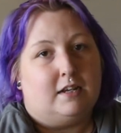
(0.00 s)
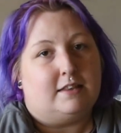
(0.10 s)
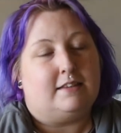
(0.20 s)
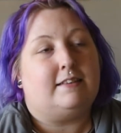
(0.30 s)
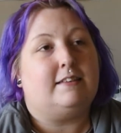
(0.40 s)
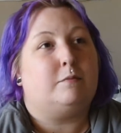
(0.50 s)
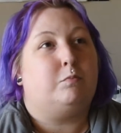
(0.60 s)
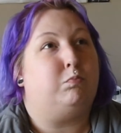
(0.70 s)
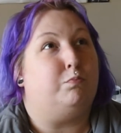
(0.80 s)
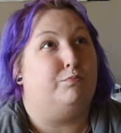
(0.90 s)
This is
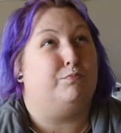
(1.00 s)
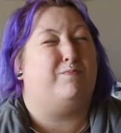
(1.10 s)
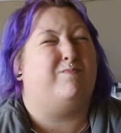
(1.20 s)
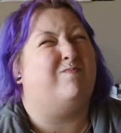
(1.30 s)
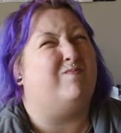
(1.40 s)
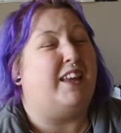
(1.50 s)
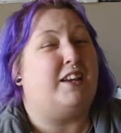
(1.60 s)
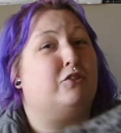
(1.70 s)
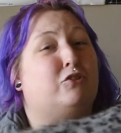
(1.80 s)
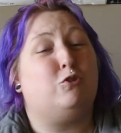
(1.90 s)
like
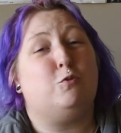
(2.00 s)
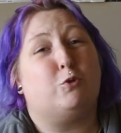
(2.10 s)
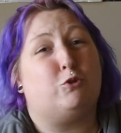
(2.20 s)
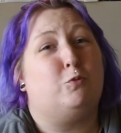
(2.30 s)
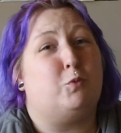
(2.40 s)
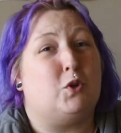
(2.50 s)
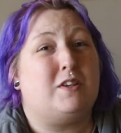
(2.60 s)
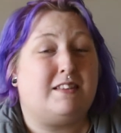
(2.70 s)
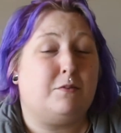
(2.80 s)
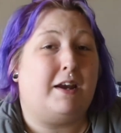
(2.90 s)
a super, super
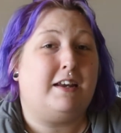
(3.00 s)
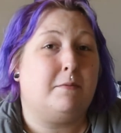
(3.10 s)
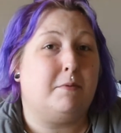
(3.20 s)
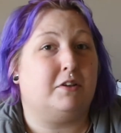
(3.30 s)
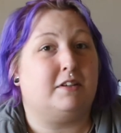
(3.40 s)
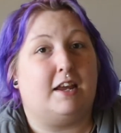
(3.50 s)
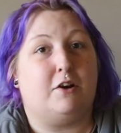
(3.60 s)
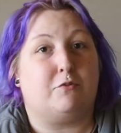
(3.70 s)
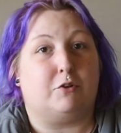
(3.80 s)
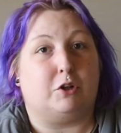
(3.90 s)
easy way to build a tail
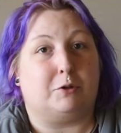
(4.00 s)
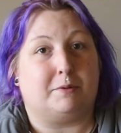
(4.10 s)
for a LARP